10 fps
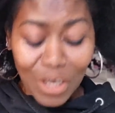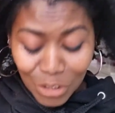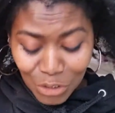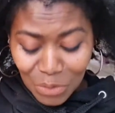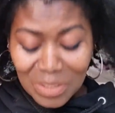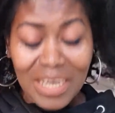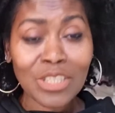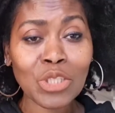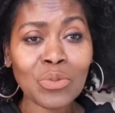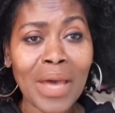So
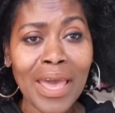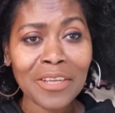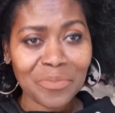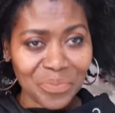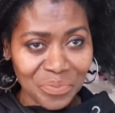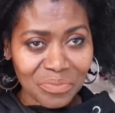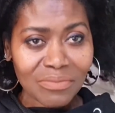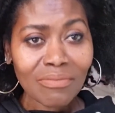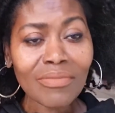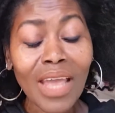that's why
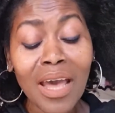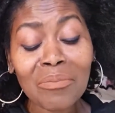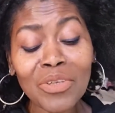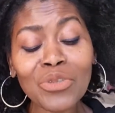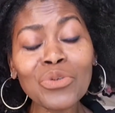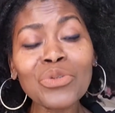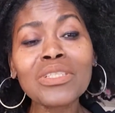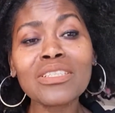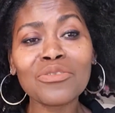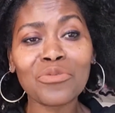I've been
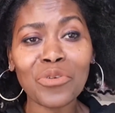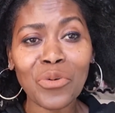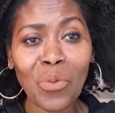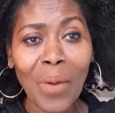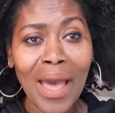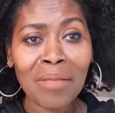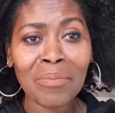using it for a while,